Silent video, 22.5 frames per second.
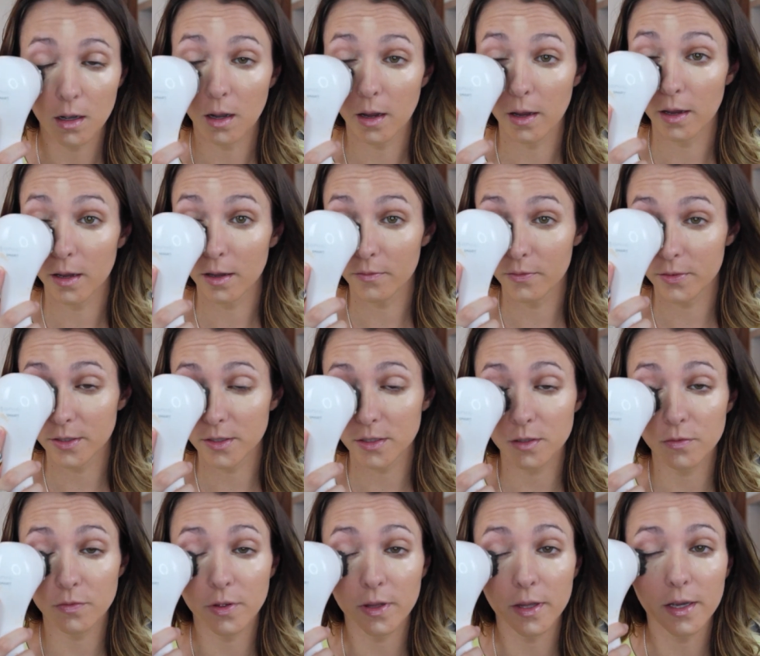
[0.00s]
I even
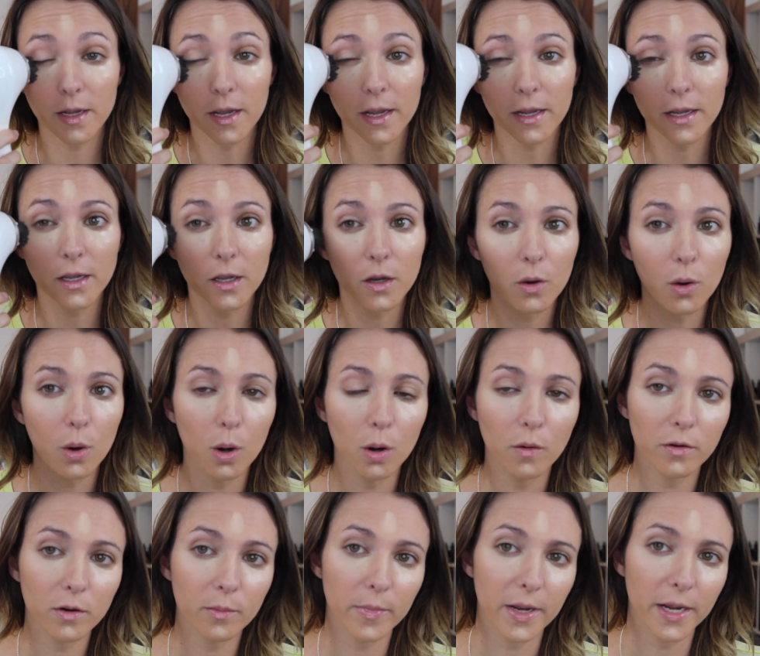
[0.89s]
just feel like I can go
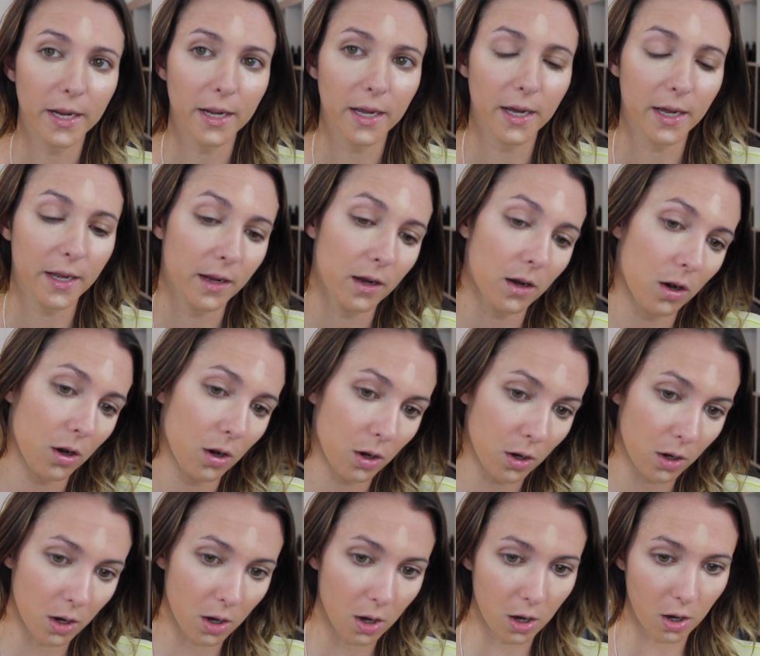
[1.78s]
over my eye.
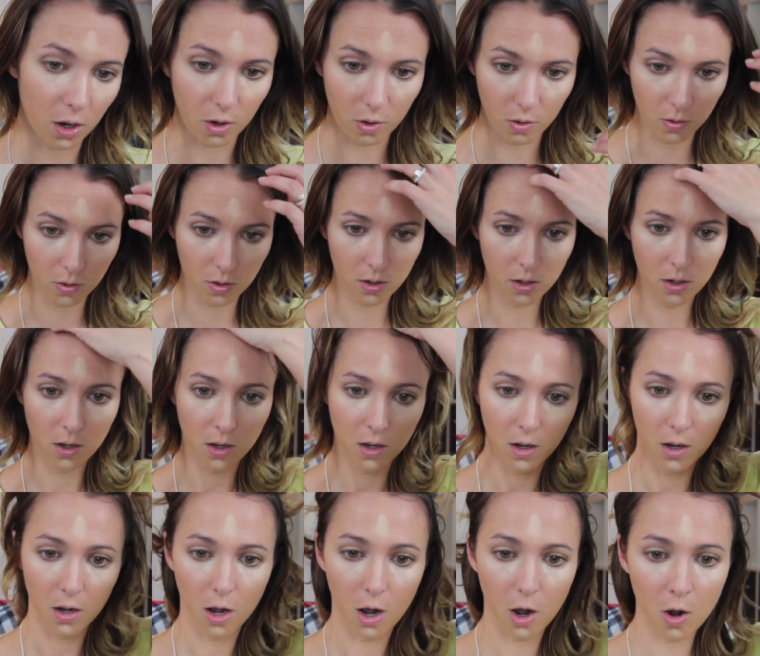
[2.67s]
Oh!
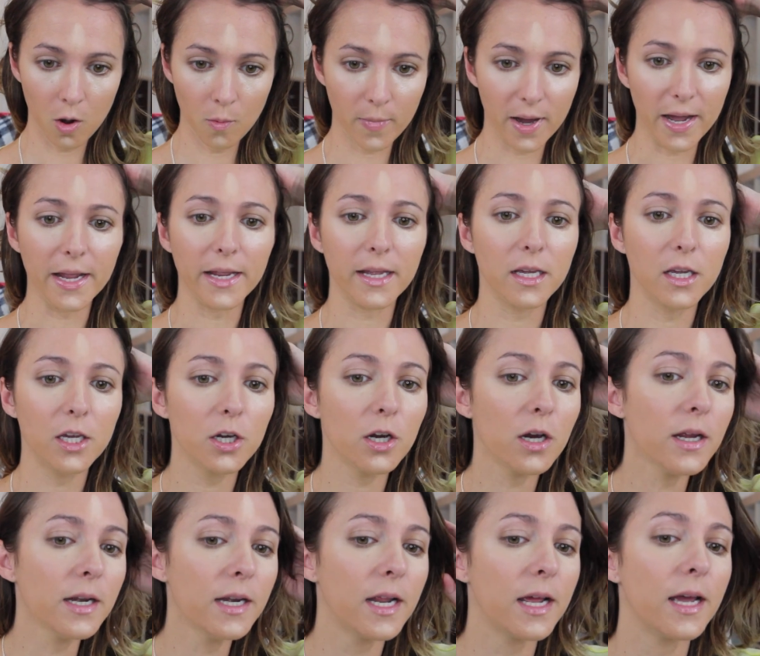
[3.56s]
Oh my
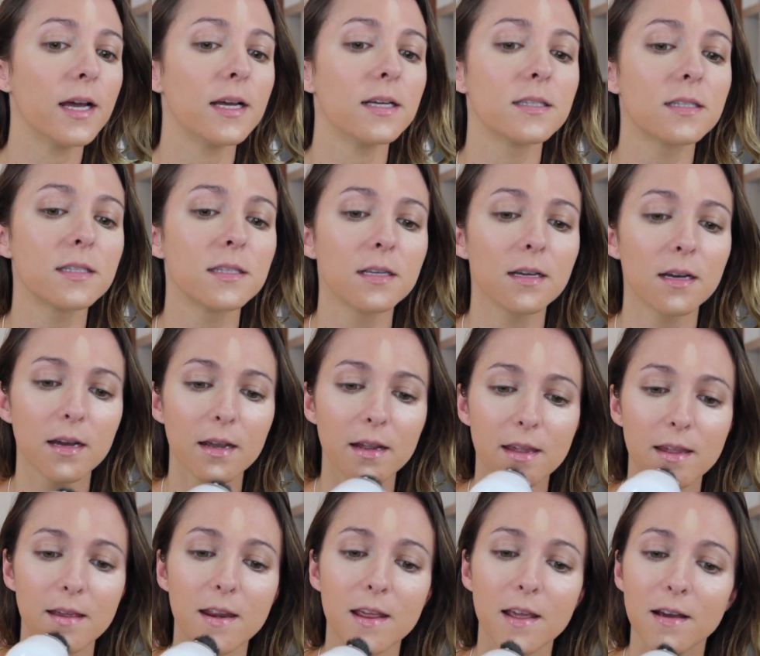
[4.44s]
goodness!
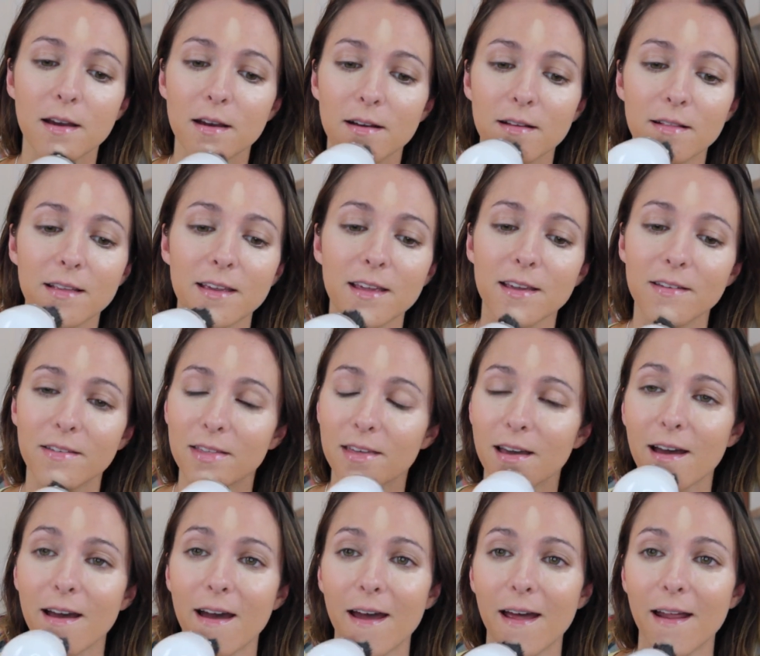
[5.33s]
I can't even
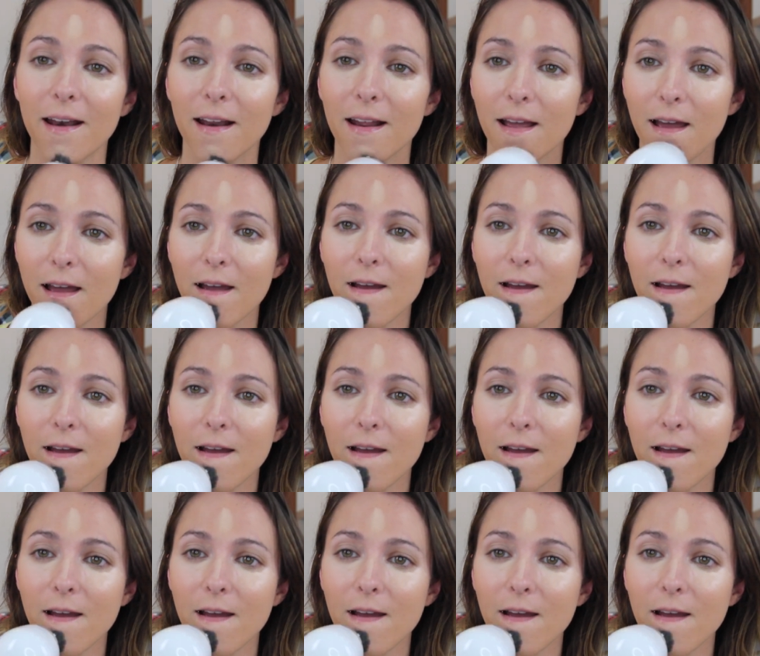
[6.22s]
believe that!